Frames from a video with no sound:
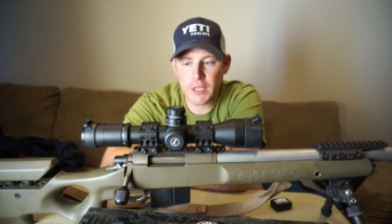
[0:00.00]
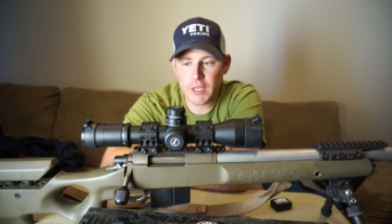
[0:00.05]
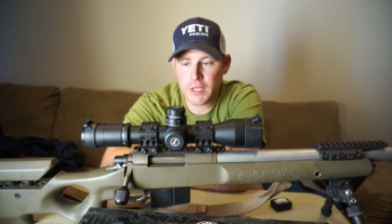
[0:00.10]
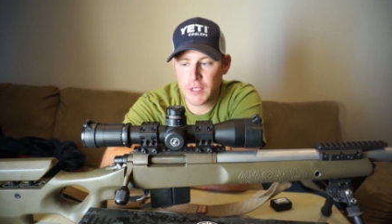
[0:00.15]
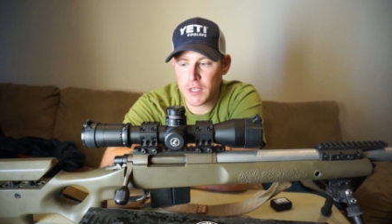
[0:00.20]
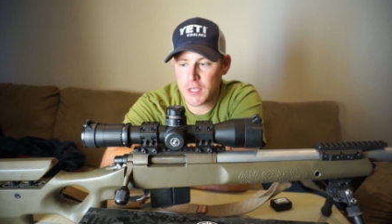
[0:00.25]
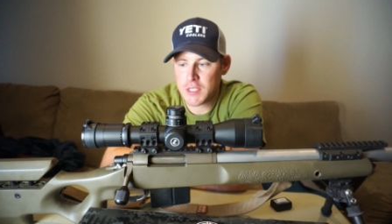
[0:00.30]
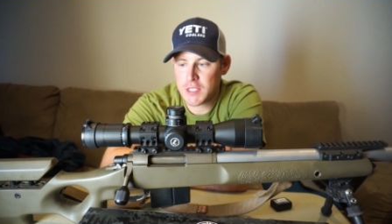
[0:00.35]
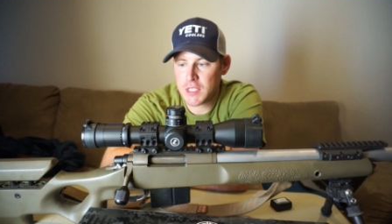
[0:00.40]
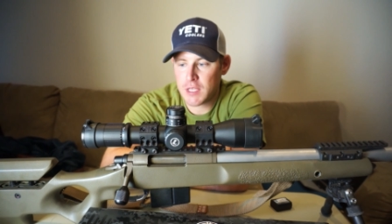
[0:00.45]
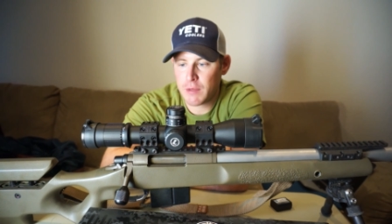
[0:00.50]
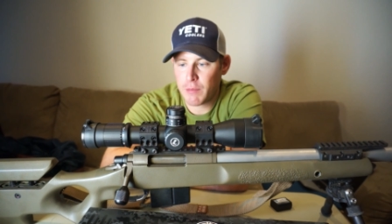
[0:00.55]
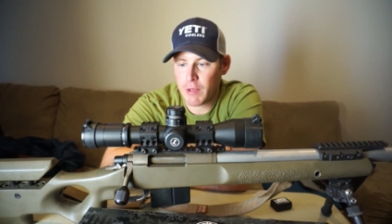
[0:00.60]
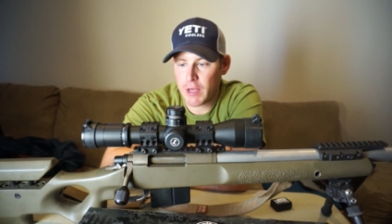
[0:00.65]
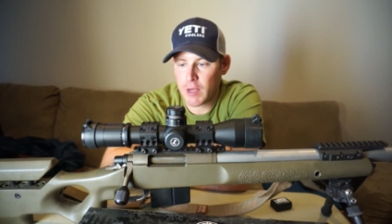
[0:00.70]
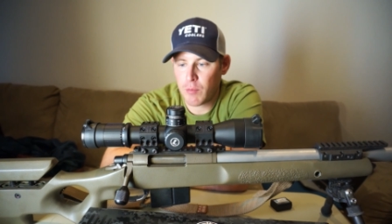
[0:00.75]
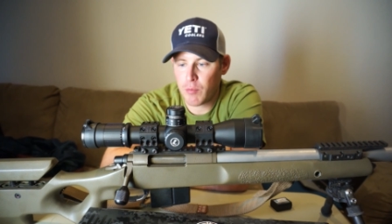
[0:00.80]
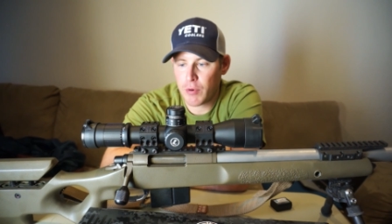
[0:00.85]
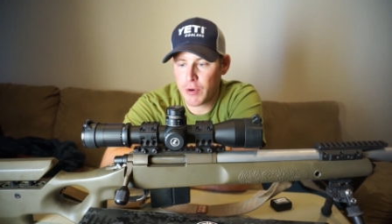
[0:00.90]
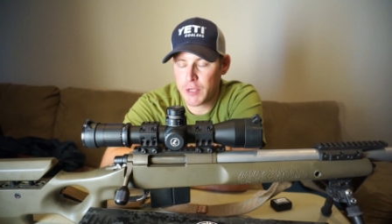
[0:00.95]
it does seem
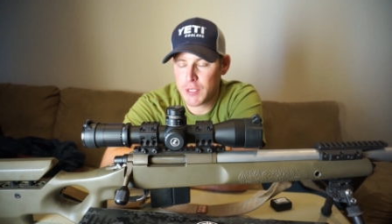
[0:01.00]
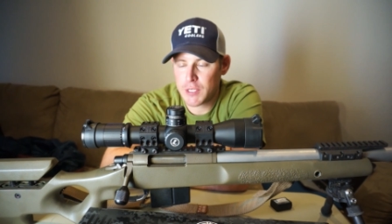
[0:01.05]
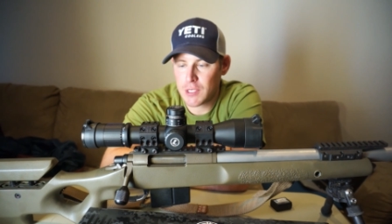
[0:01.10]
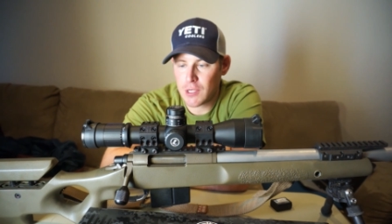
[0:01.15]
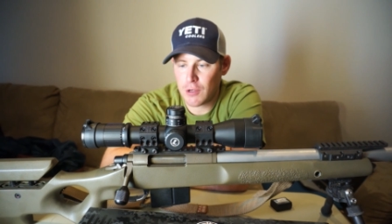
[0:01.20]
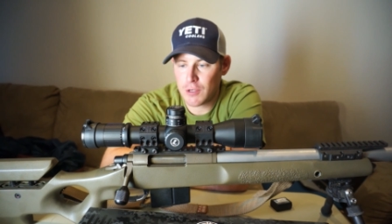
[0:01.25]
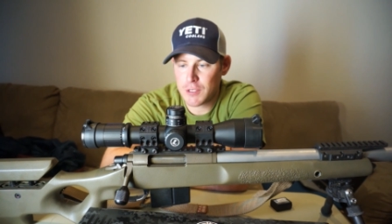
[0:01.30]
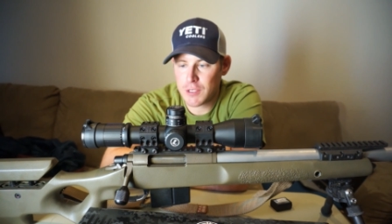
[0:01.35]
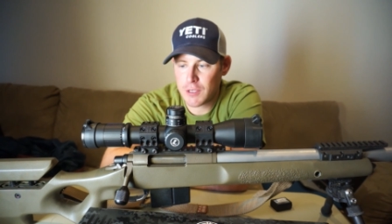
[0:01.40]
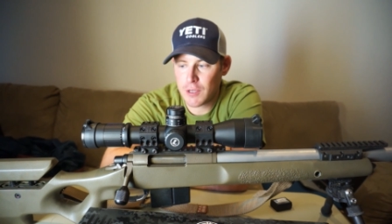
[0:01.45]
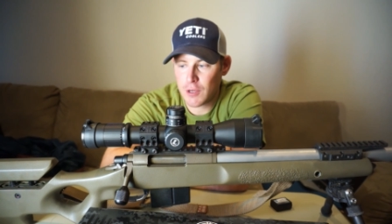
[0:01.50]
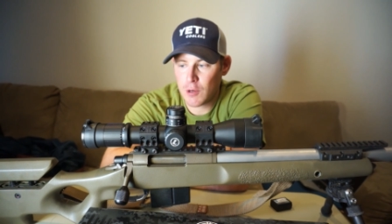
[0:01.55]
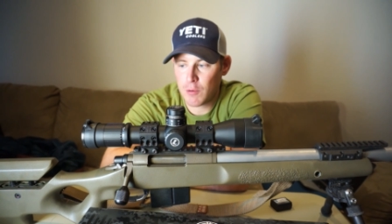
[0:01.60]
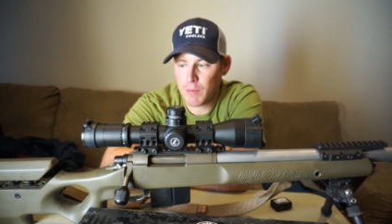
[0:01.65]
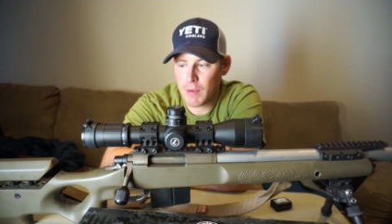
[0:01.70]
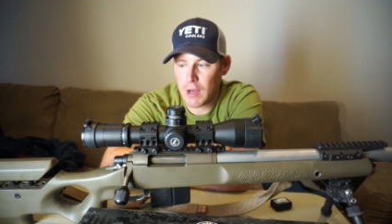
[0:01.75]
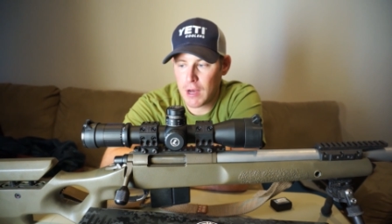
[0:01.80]
like a pretty solid scope.